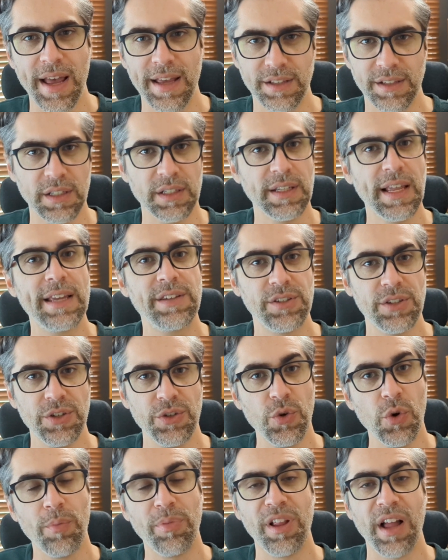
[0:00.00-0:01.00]
a lesson
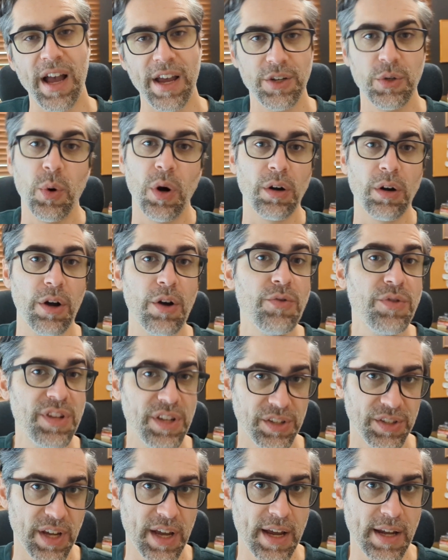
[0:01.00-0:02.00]
to apply to our own
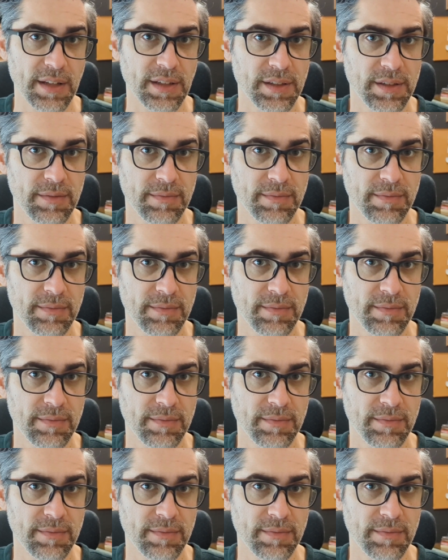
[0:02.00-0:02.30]
designs.